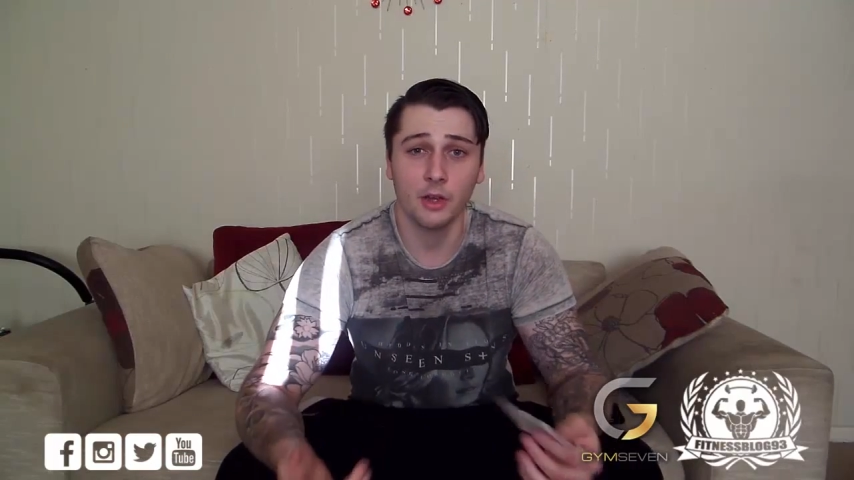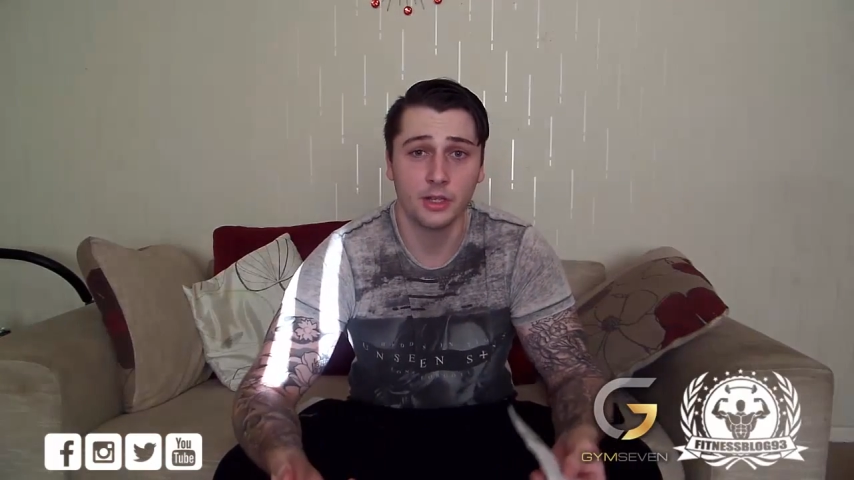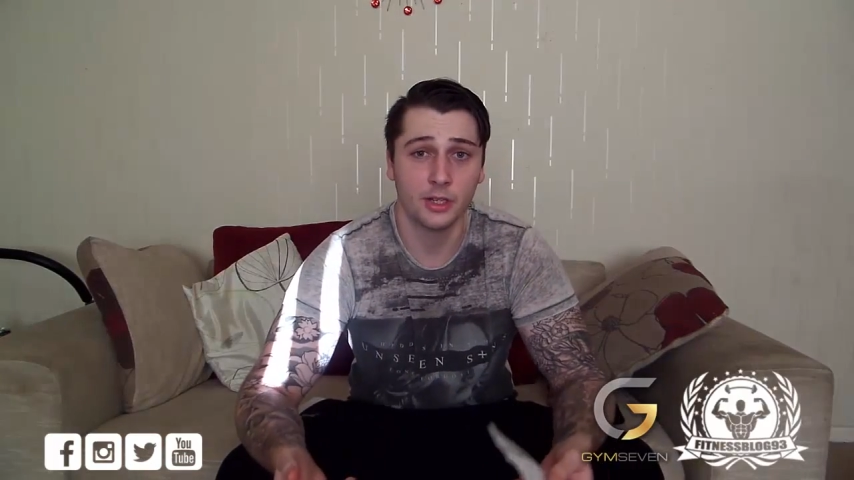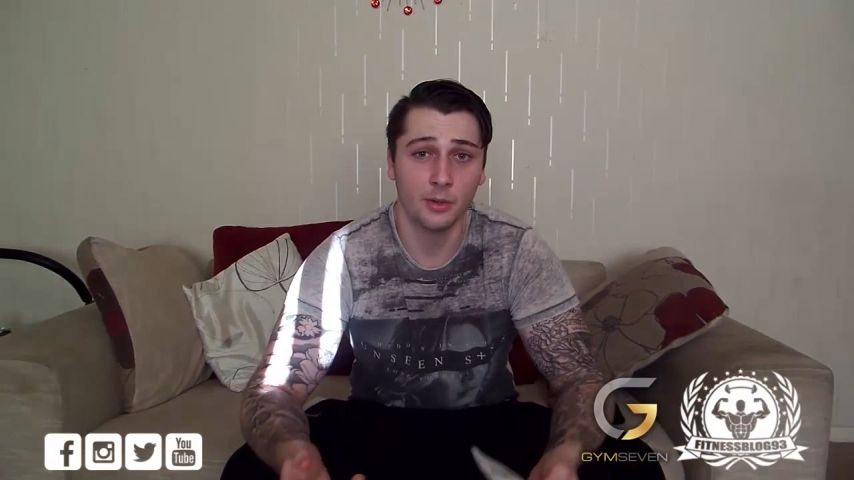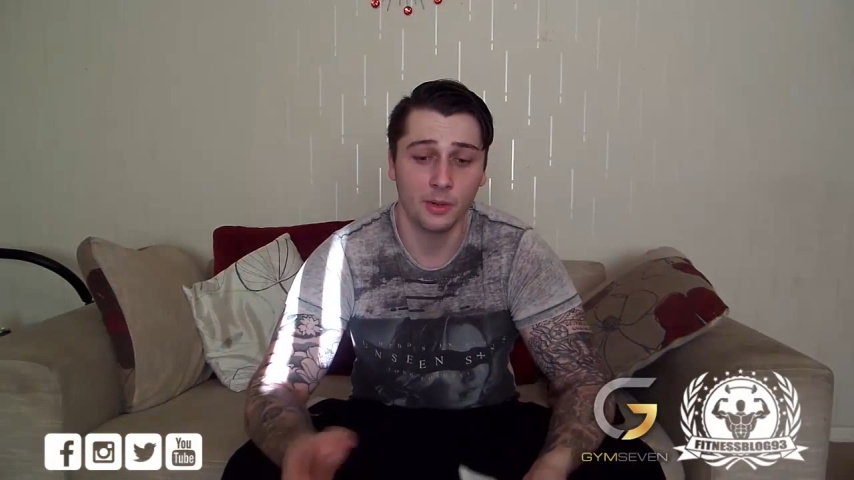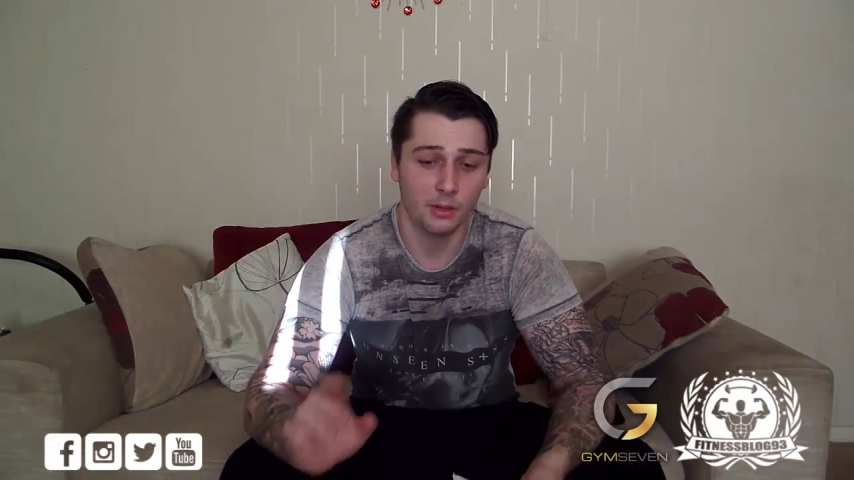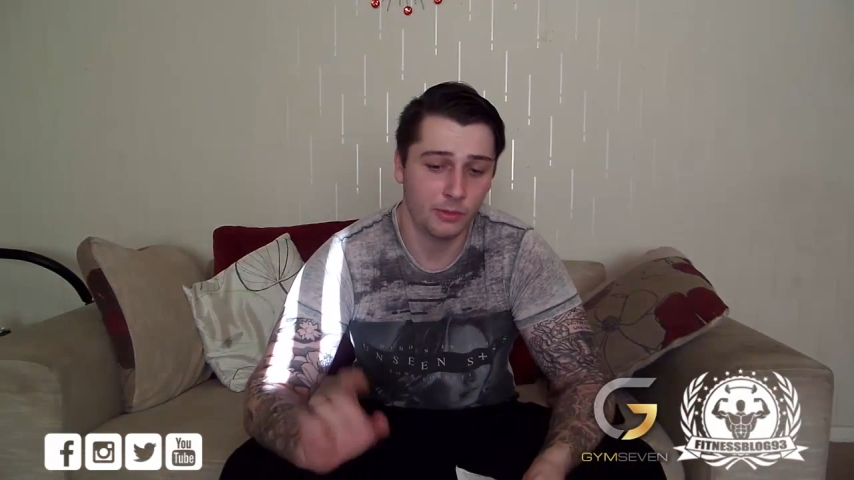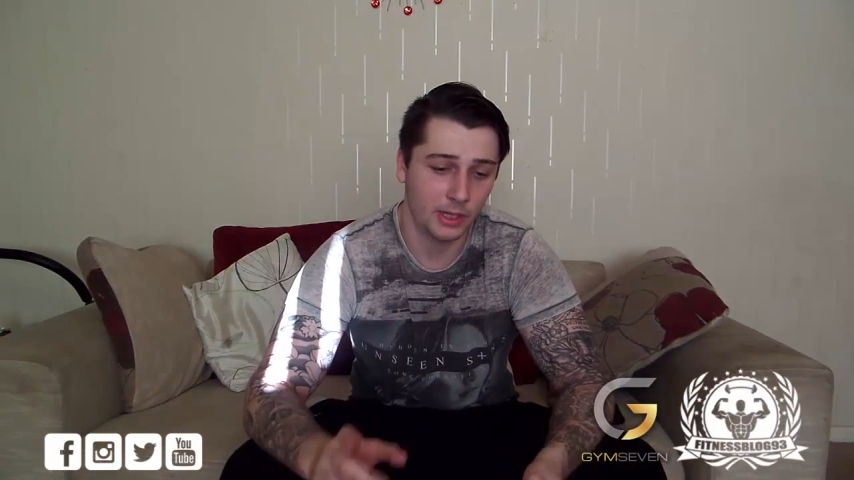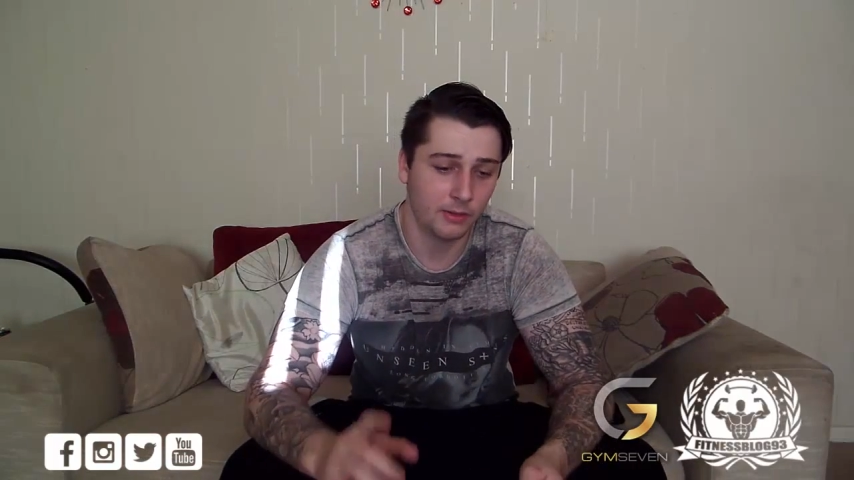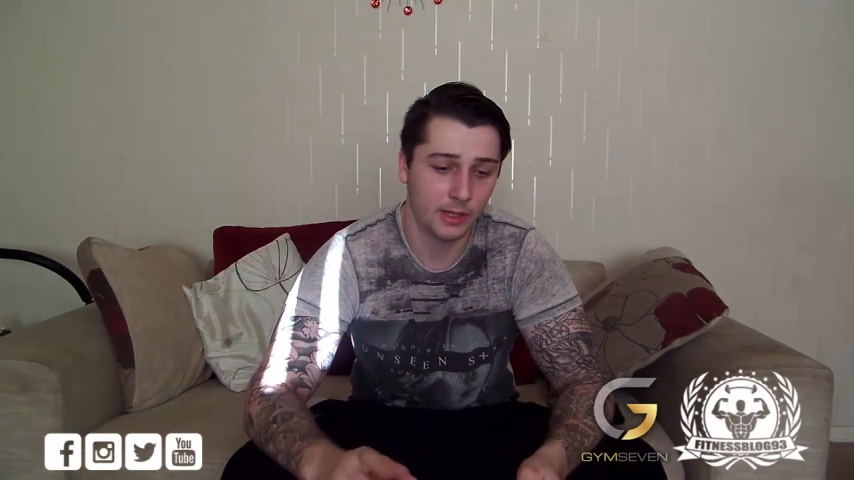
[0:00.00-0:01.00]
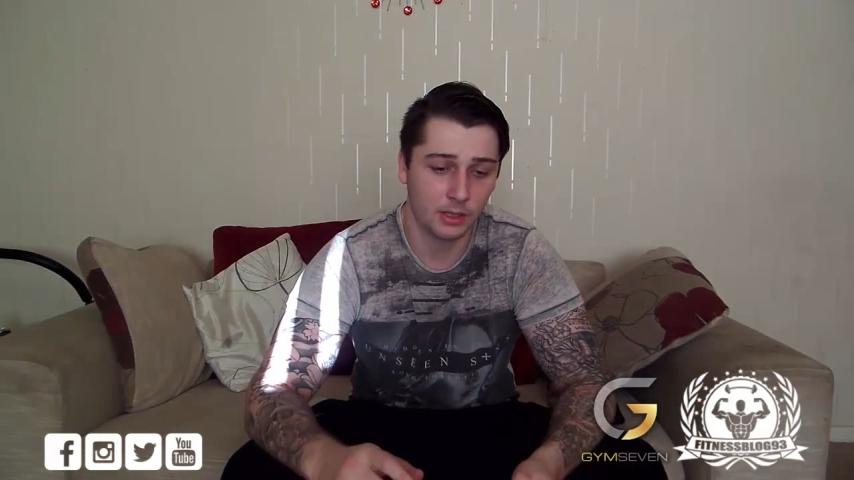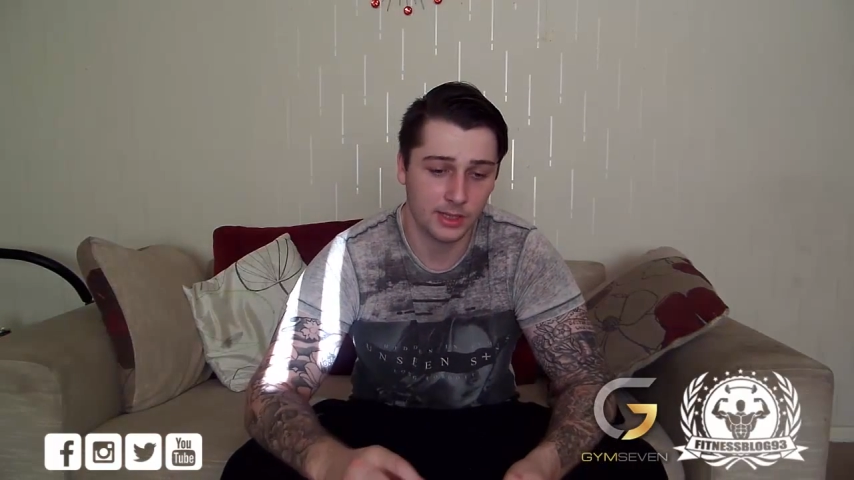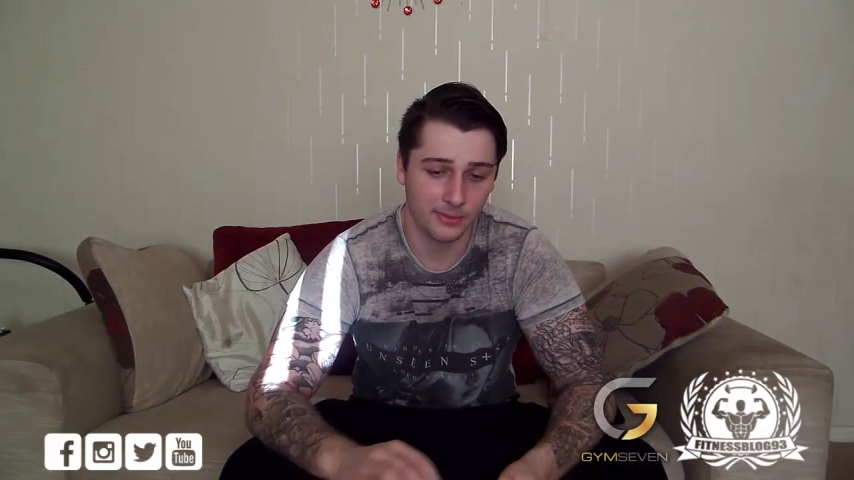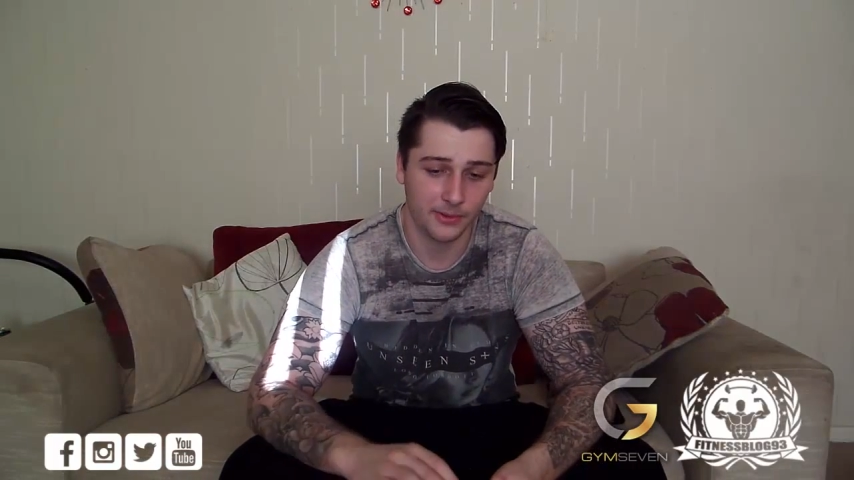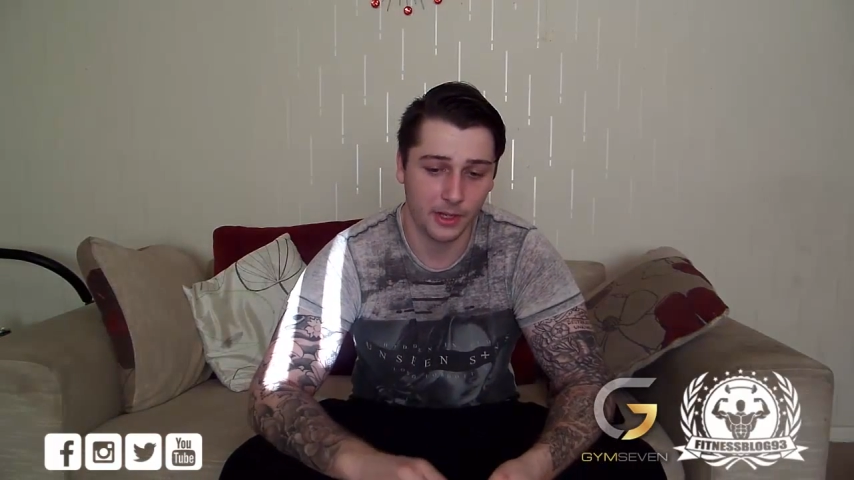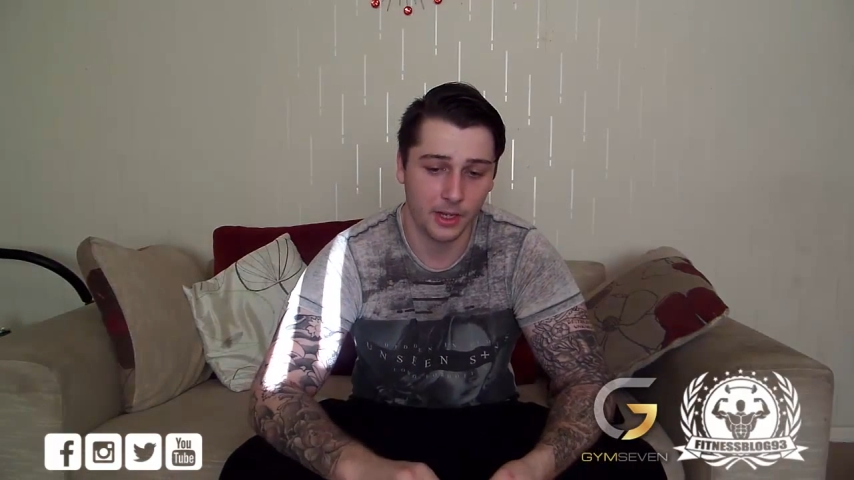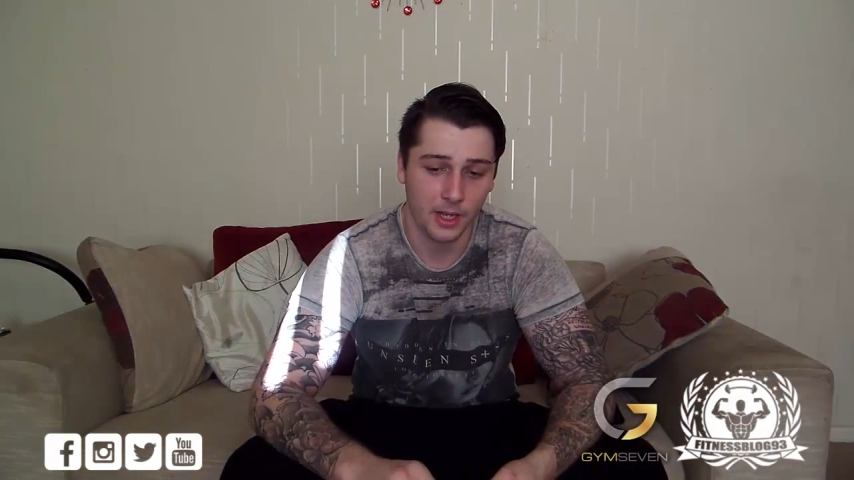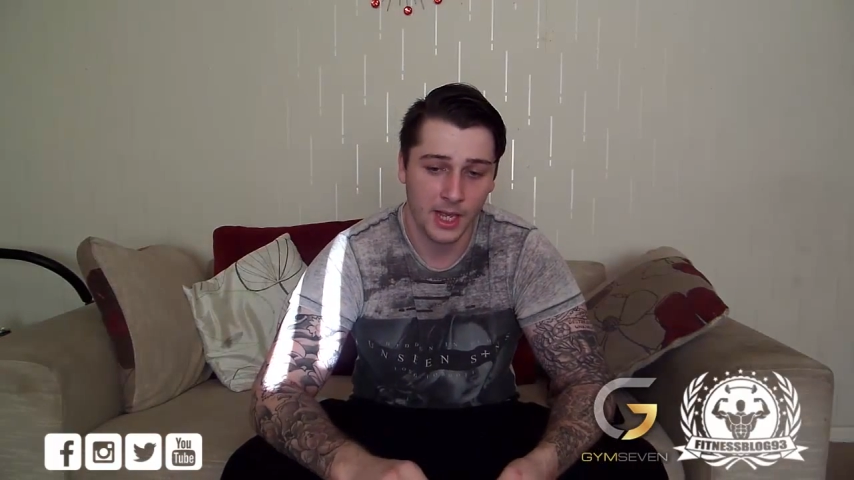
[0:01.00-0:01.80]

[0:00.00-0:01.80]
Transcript: got to do, a really, really good tip for you,